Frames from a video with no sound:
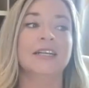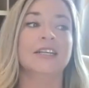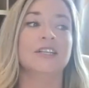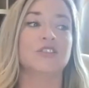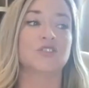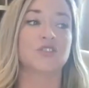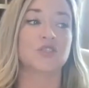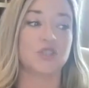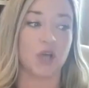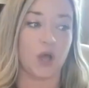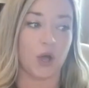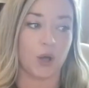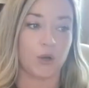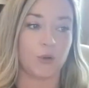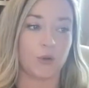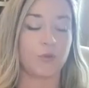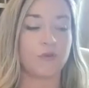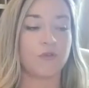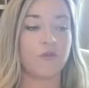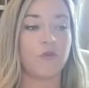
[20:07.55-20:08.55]
So
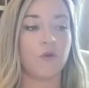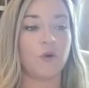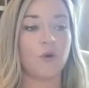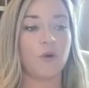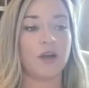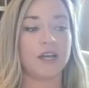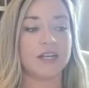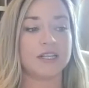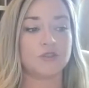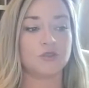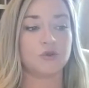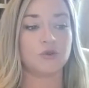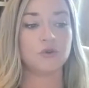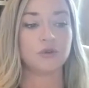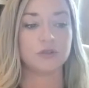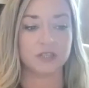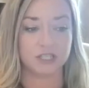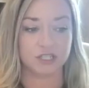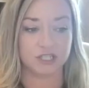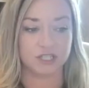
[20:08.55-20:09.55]
before I
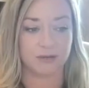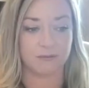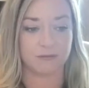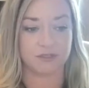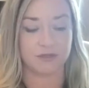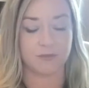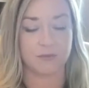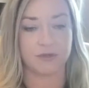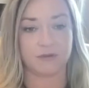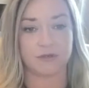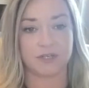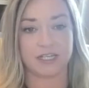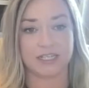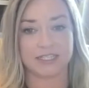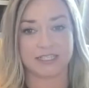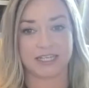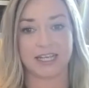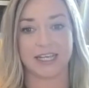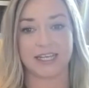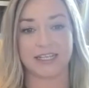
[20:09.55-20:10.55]
took the jump to building a
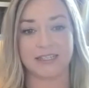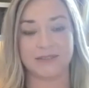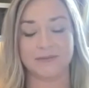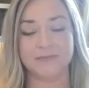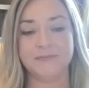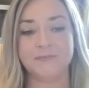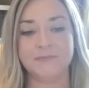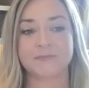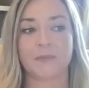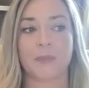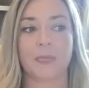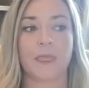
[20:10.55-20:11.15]
team,